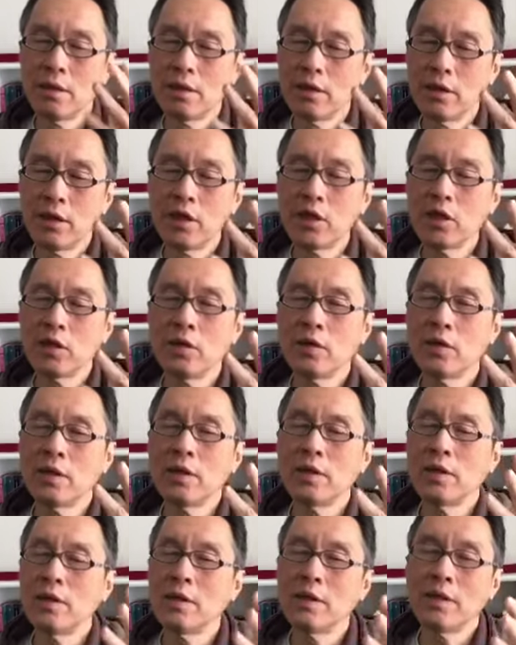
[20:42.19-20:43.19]
You know,
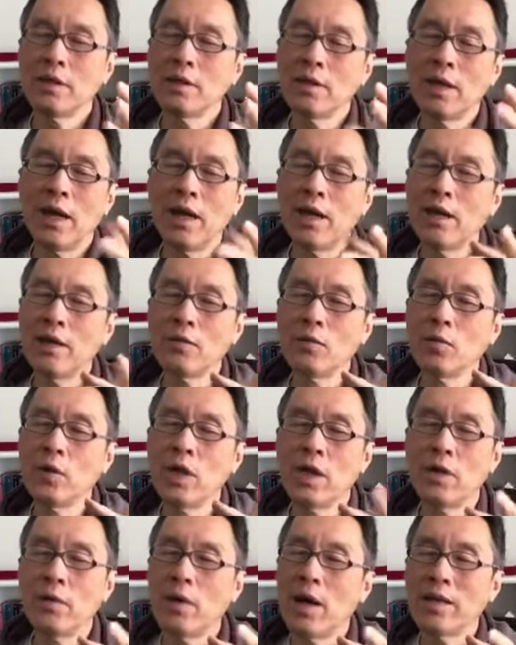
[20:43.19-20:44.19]
we
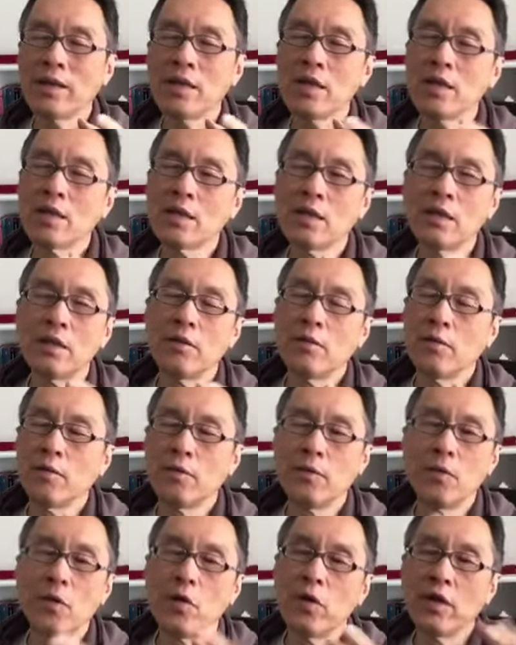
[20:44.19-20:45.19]
have article
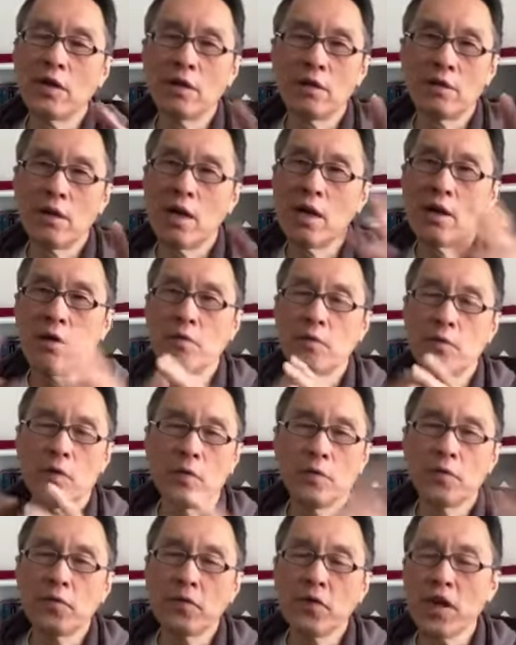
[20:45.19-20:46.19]
flowing around for
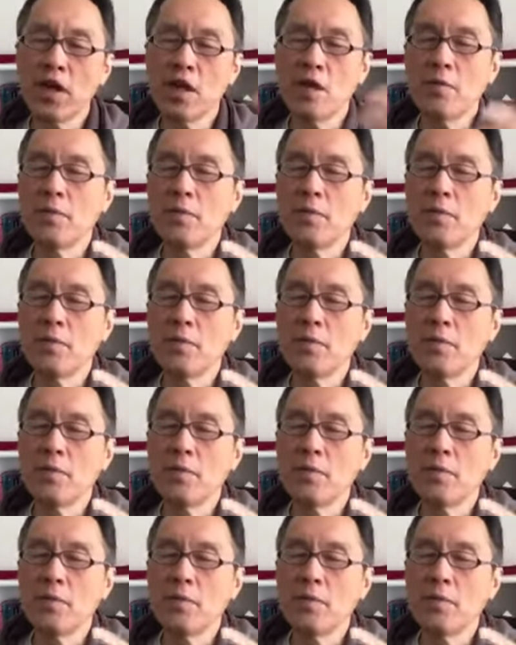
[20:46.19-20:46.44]
free,